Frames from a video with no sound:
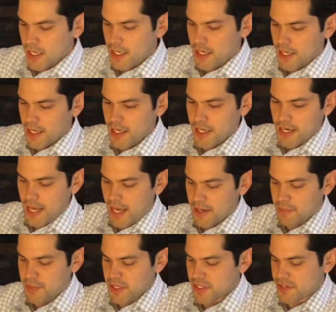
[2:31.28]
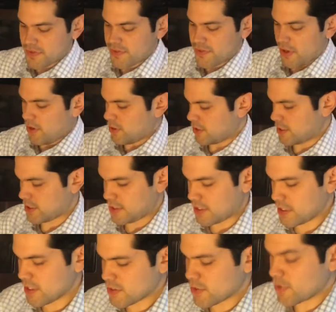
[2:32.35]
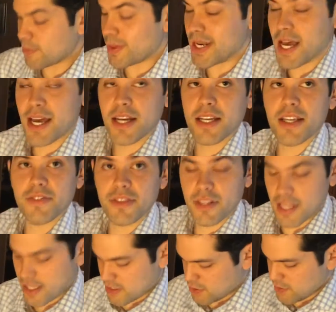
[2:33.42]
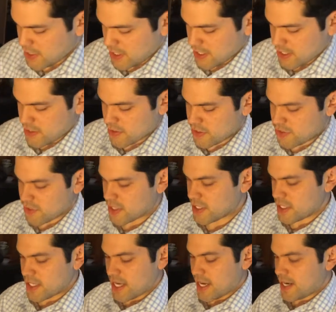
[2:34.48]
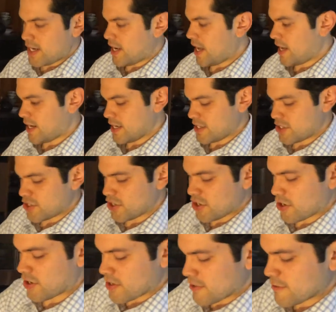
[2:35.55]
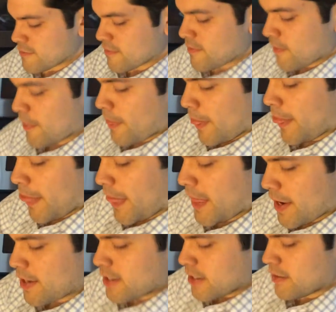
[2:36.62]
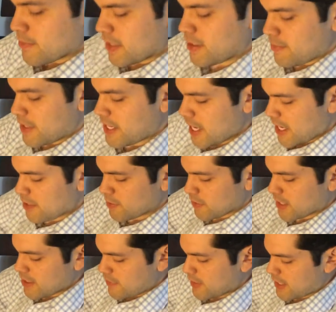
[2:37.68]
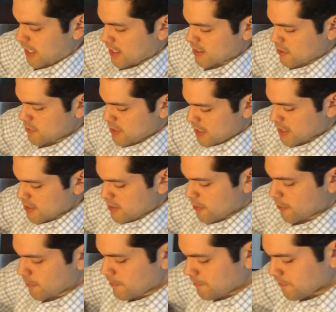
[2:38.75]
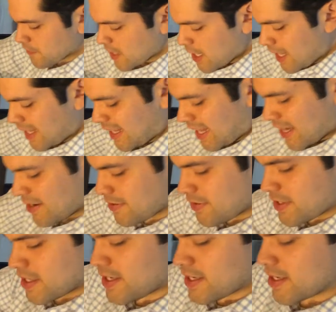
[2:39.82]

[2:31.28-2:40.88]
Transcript: And add a pinch of salt. So the banana gives it that sweetness. So as you can see, I didn't add any sugar, but the banana will give it that sweetness. So a lot of the